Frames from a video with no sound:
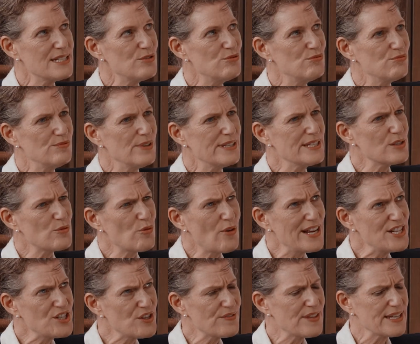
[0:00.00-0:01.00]
a
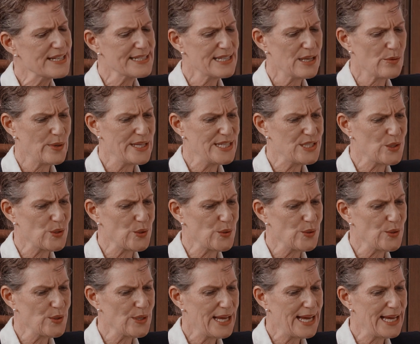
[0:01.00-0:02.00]
range of things that we
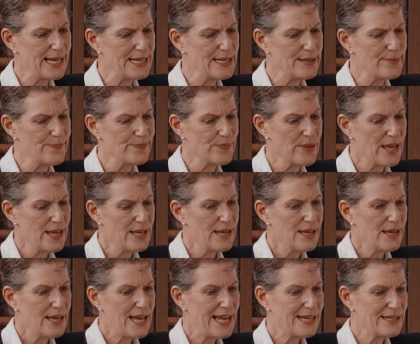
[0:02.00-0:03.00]
do.
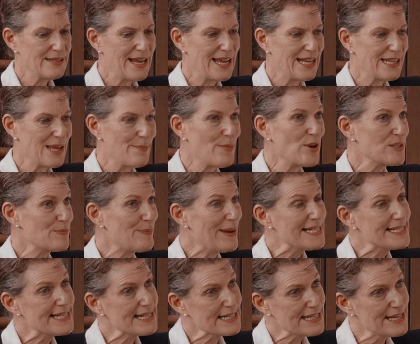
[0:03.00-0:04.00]
At the most
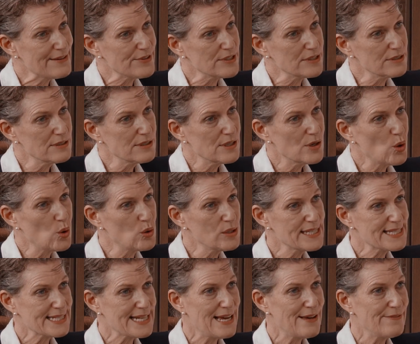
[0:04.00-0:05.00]
basic level, all
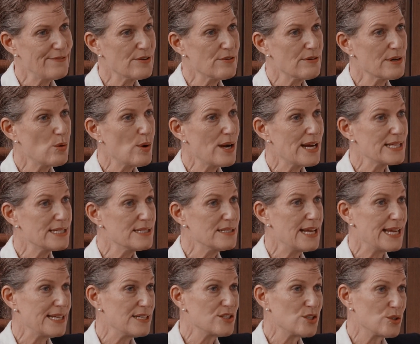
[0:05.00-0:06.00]
staff are required
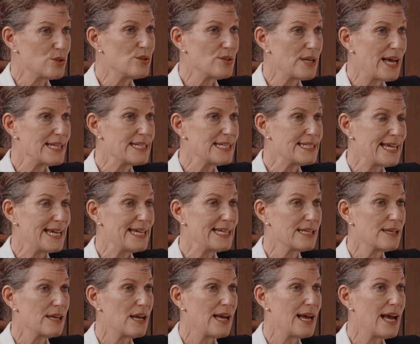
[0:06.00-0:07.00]
and do
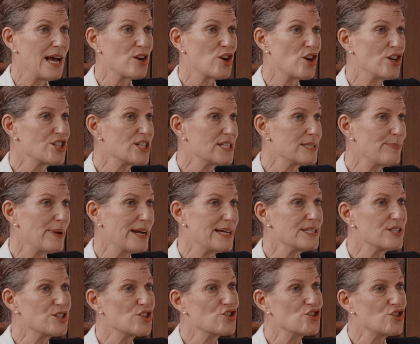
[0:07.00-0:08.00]
undertake unconscious
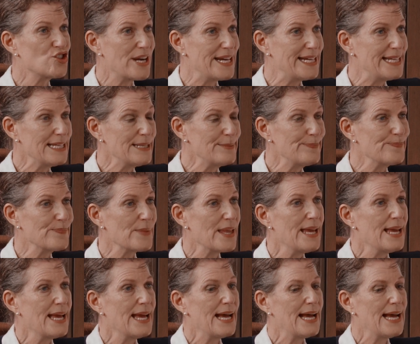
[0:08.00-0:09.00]
bias training.
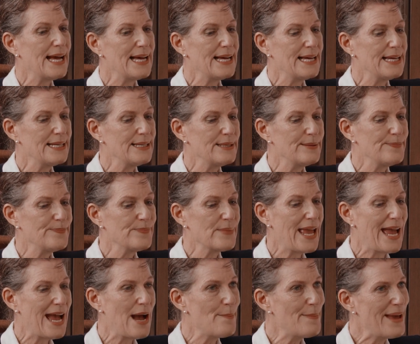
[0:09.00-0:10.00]

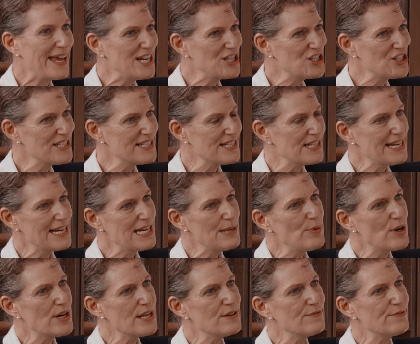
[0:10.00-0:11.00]
Our managers and
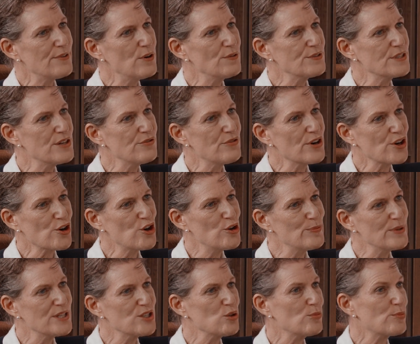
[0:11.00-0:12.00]
anybody involved in
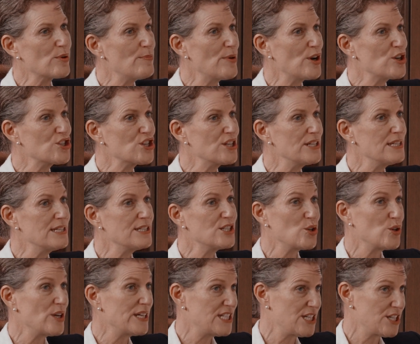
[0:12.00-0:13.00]
recruitment or promotion
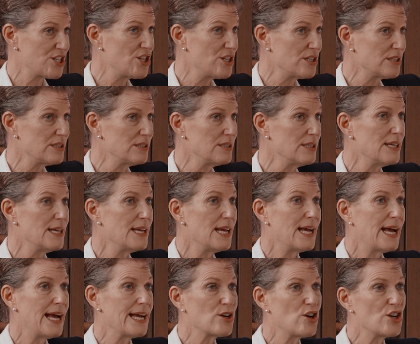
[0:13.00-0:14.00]
do additional
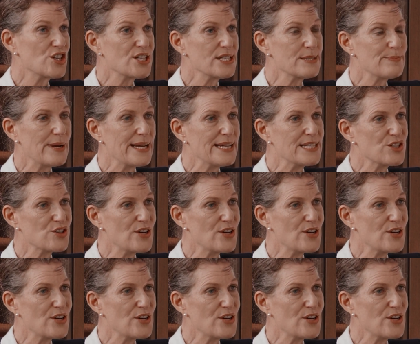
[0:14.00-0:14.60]
unconscious bias